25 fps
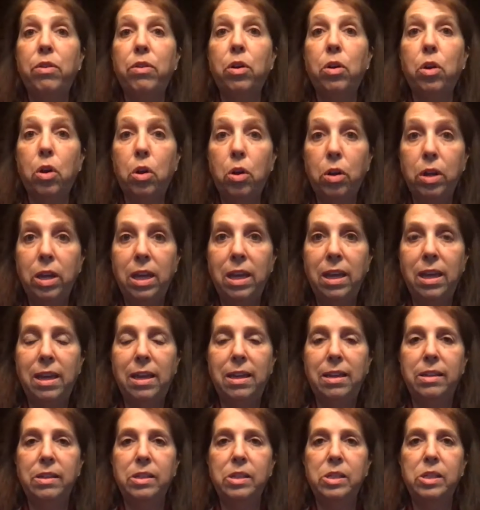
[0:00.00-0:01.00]
cookie
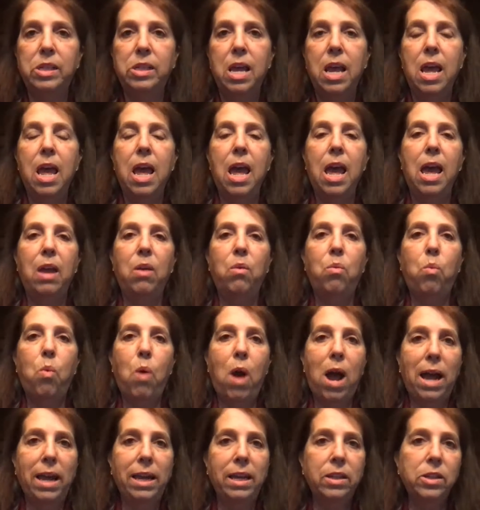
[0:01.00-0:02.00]
is and
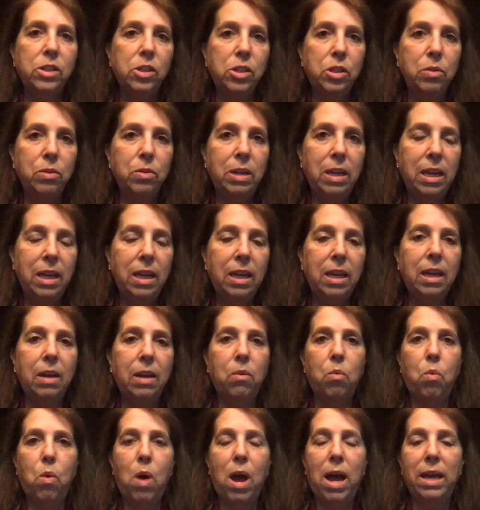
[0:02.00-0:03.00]
why it's unique and
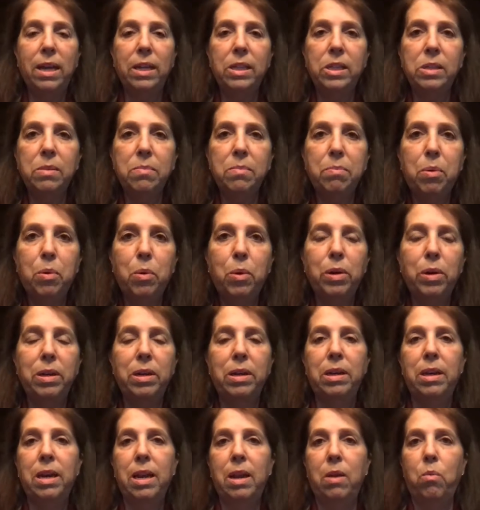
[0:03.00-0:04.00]
why it's
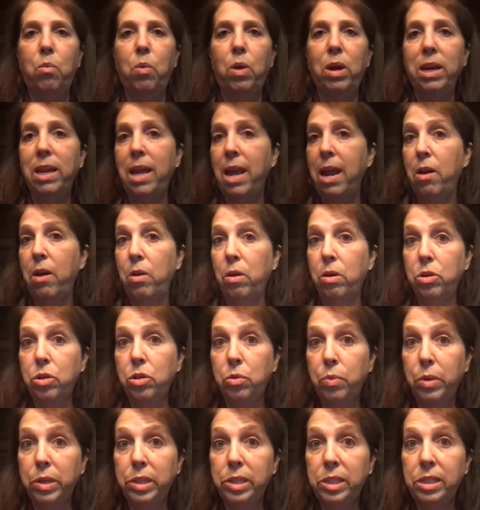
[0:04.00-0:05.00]
important and what
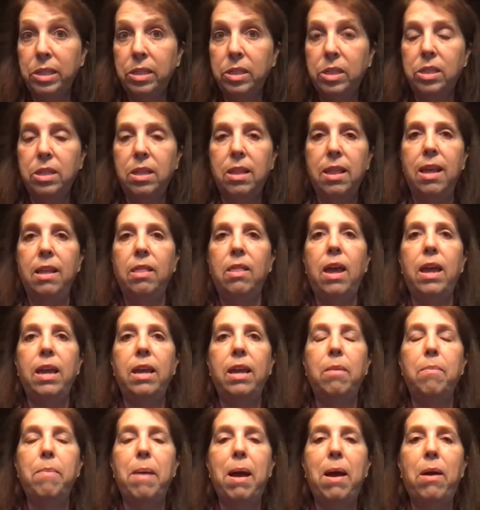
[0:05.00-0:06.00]
characteristics do they like
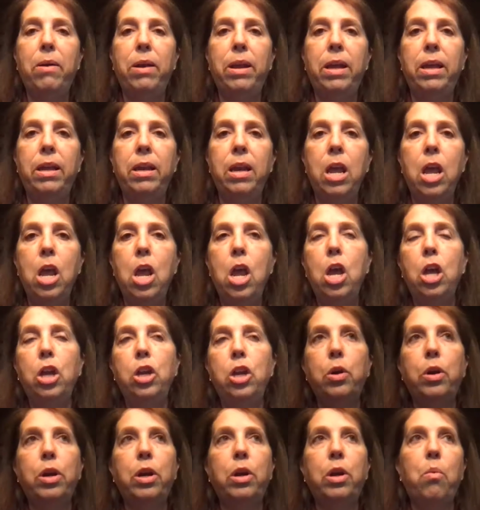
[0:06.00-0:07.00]
about it.
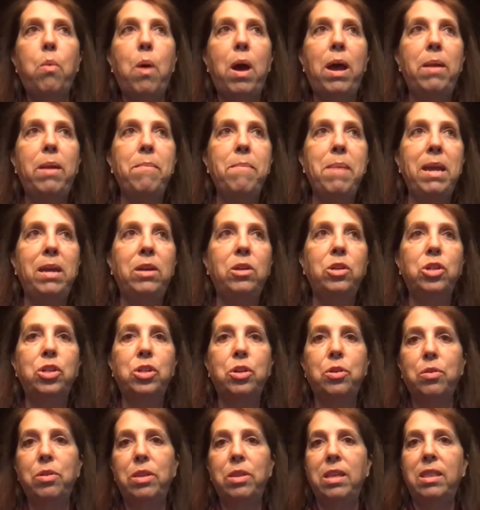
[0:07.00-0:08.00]
You're going to want to make
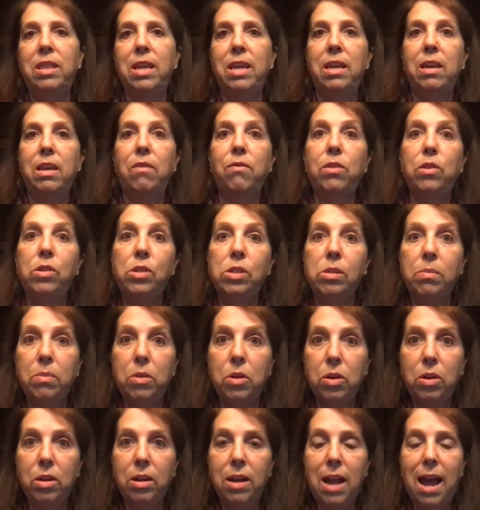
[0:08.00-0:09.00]
sure that they give you some
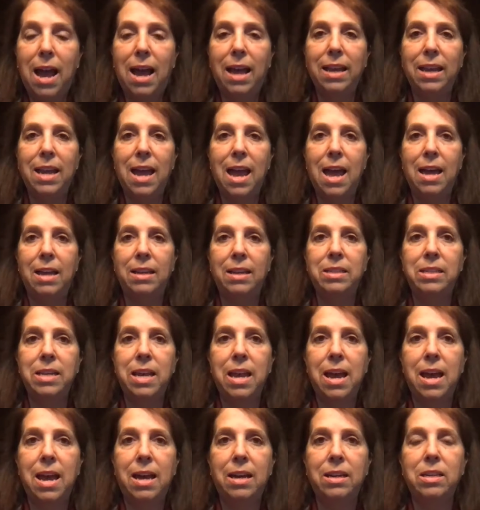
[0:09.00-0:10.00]
good eye
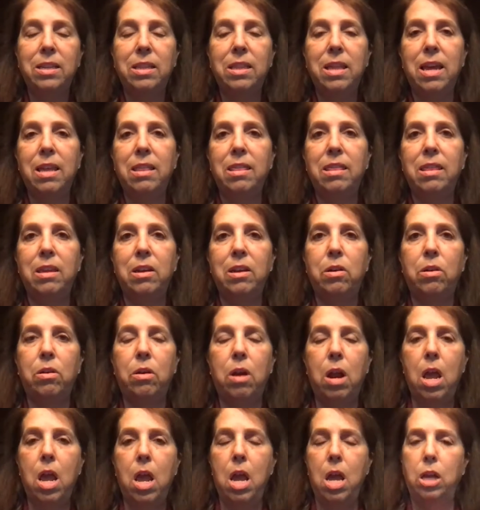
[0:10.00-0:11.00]
contact, that
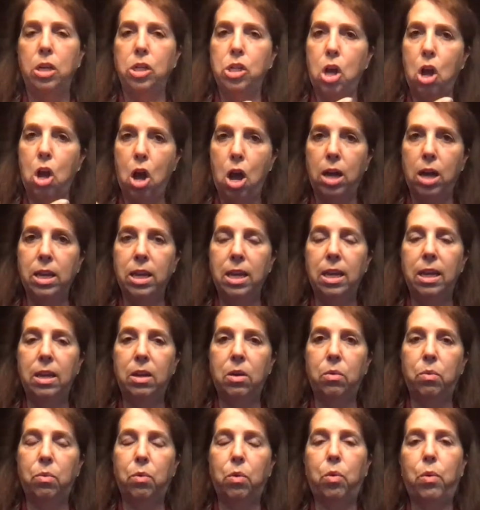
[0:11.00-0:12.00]
they're talking in
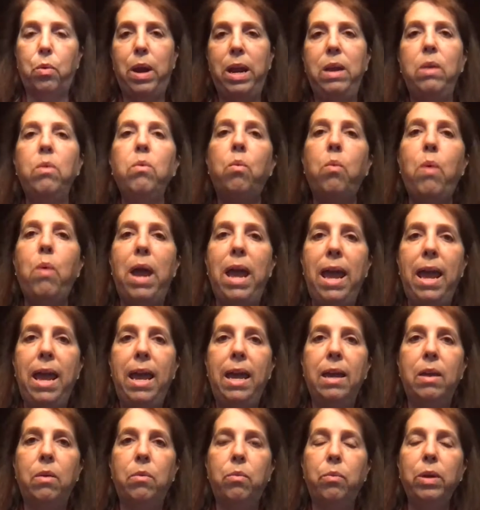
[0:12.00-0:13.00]
a great
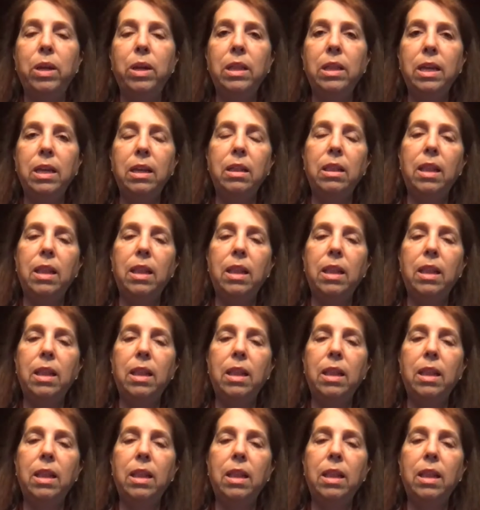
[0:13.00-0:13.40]
way, and really